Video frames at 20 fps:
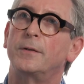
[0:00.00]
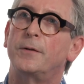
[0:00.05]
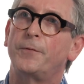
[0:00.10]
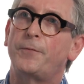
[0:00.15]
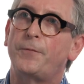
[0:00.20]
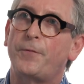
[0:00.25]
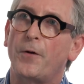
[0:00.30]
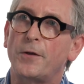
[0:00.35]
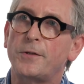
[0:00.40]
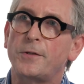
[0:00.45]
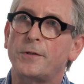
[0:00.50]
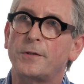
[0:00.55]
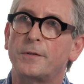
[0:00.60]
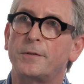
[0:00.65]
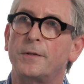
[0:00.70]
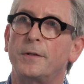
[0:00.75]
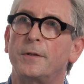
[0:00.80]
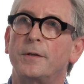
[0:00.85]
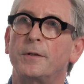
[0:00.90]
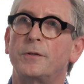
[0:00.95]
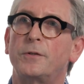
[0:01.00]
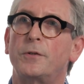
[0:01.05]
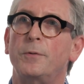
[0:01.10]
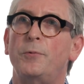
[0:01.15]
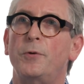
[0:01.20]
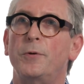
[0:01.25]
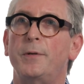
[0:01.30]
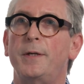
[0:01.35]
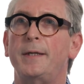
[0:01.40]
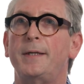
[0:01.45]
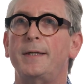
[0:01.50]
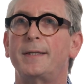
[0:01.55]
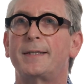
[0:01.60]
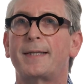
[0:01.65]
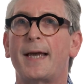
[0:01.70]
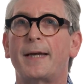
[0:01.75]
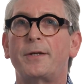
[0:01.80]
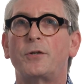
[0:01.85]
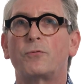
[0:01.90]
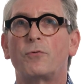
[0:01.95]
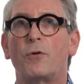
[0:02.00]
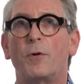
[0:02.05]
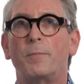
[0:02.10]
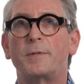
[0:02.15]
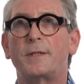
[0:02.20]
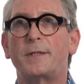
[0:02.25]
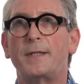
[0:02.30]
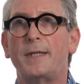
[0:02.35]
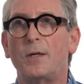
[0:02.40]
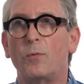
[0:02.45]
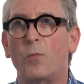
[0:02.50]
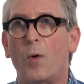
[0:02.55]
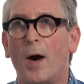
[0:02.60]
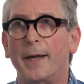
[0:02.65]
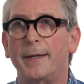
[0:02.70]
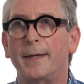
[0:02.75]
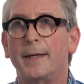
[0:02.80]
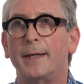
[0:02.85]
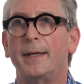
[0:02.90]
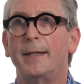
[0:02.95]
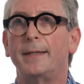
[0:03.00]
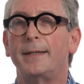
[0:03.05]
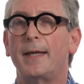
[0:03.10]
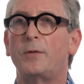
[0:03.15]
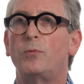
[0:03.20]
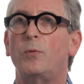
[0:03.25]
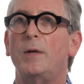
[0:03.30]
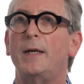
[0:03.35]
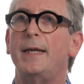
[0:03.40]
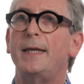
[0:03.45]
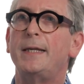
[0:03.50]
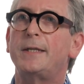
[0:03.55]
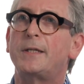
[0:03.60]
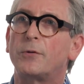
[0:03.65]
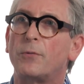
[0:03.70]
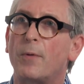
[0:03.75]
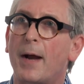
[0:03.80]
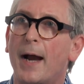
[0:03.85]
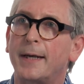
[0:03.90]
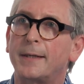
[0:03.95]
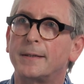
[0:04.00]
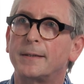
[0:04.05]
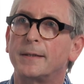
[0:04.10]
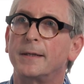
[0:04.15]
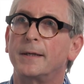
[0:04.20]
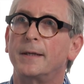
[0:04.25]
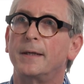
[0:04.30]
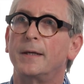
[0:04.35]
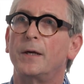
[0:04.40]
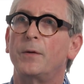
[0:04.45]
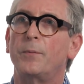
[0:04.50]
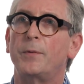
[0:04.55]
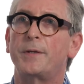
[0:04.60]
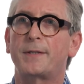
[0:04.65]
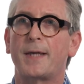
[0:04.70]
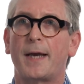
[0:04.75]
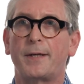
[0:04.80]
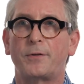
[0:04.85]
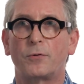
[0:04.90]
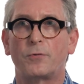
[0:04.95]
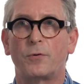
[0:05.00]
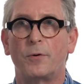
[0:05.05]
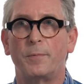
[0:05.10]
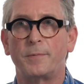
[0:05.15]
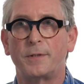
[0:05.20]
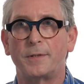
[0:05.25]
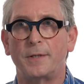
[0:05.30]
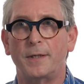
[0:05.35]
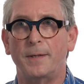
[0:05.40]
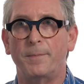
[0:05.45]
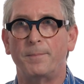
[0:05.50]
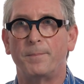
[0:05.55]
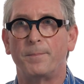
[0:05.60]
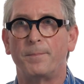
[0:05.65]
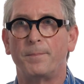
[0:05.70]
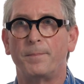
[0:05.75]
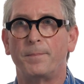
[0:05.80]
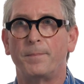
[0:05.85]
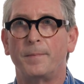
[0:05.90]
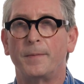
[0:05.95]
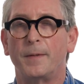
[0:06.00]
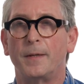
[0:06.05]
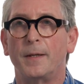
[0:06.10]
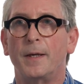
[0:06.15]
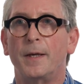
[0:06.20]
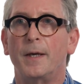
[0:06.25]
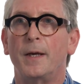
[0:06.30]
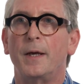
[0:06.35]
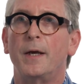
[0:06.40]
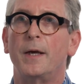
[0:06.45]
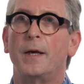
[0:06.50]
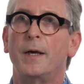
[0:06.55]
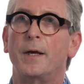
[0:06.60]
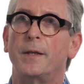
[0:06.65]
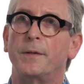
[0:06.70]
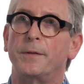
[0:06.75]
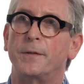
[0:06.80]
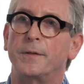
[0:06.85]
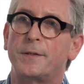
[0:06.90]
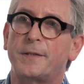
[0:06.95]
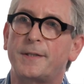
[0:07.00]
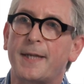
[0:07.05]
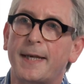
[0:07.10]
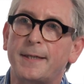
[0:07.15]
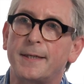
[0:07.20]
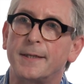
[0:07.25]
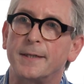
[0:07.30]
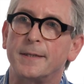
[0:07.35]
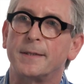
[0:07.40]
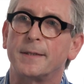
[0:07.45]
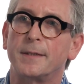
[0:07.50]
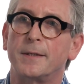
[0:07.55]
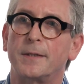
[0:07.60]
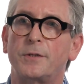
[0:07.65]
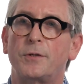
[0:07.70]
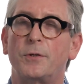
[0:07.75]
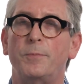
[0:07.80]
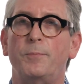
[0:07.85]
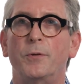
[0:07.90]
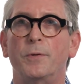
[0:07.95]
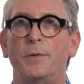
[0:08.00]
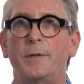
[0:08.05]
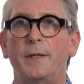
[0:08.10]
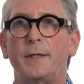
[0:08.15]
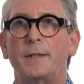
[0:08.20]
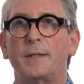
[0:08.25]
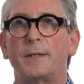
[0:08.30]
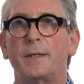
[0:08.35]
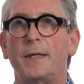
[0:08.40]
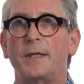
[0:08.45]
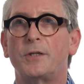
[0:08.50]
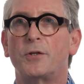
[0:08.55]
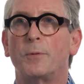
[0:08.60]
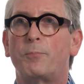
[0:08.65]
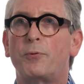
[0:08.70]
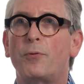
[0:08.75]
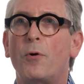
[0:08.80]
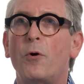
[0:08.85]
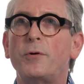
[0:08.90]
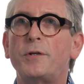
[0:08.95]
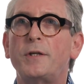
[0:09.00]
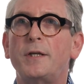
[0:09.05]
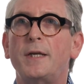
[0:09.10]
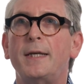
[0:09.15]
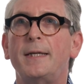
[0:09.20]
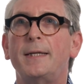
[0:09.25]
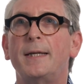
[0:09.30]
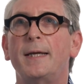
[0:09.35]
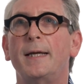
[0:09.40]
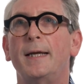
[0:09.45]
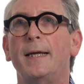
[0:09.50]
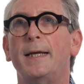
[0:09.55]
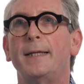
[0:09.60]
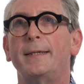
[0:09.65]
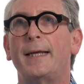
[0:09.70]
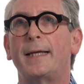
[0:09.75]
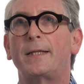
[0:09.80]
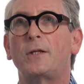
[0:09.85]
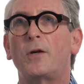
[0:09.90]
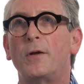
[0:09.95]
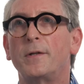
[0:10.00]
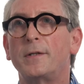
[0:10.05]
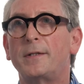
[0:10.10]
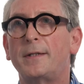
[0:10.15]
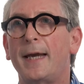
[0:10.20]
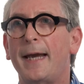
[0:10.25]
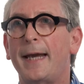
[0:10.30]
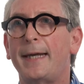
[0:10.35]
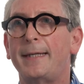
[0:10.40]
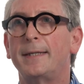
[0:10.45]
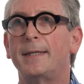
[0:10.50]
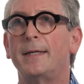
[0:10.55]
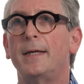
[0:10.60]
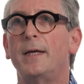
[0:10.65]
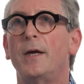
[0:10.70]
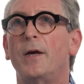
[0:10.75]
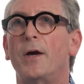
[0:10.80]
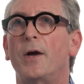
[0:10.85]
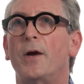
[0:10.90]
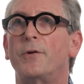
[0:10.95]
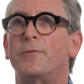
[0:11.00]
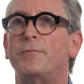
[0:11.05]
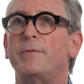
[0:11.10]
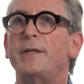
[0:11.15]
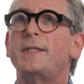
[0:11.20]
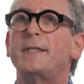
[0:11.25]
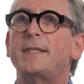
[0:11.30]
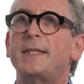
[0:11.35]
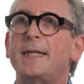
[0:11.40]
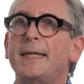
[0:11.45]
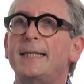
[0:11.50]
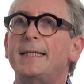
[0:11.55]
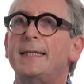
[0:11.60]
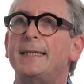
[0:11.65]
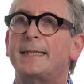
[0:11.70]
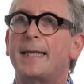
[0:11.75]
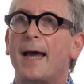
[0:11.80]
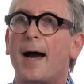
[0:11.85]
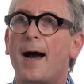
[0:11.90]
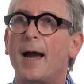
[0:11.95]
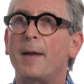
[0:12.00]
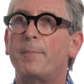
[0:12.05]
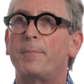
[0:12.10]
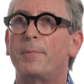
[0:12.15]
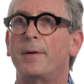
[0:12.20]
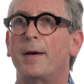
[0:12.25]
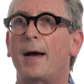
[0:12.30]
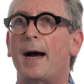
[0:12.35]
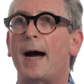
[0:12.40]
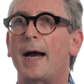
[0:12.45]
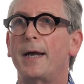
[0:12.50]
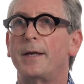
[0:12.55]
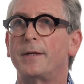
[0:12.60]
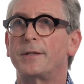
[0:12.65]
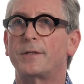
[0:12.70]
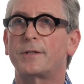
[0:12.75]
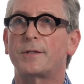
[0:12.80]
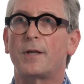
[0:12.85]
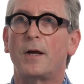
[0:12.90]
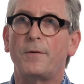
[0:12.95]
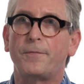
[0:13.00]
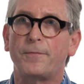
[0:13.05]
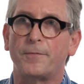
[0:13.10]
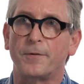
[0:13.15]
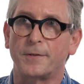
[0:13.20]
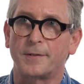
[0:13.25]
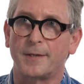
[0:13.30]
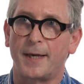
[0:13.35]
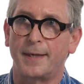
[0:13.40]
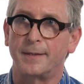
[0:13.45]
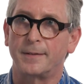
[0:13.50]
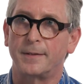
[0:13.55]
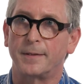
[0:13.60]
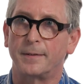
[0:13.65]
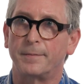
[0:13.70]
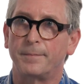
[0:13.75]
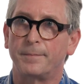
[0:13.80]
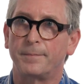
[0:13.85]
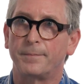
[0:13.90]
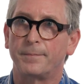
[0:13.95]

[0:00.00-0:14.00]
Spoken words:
The first subunit is cytochrome C1 that will interact with cytochrome C. The second subunit is a protein that contains a risky type iron-sulfur center.